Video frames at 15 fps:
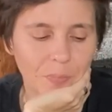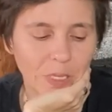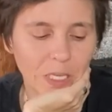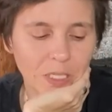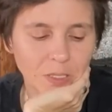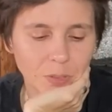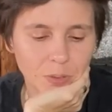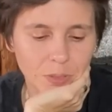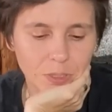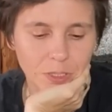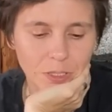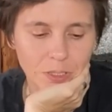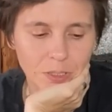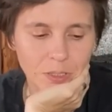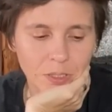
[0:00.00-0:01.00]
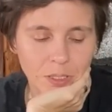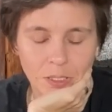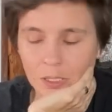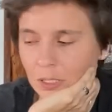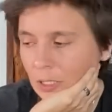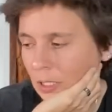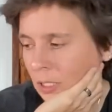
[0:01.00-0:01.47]
Interesting.
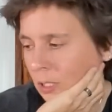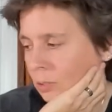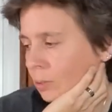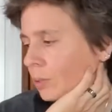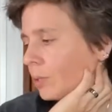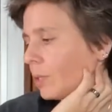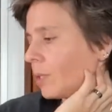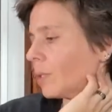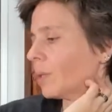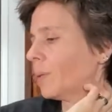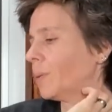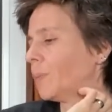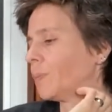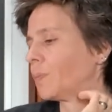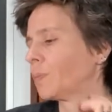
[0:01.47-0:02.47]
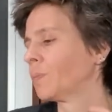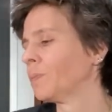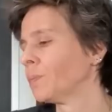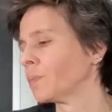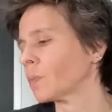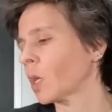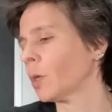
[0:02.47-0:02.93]
Interesting.
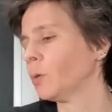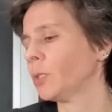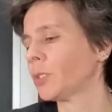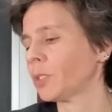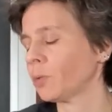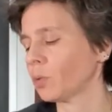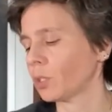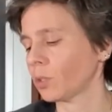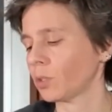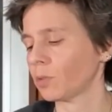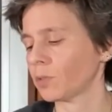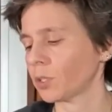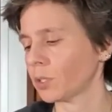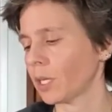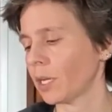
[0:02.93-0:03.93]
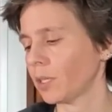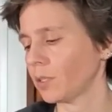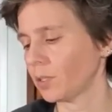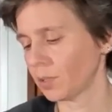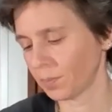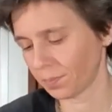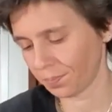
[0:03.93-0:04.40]
Let me see what the universe
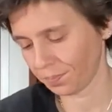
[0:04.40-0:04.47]
has.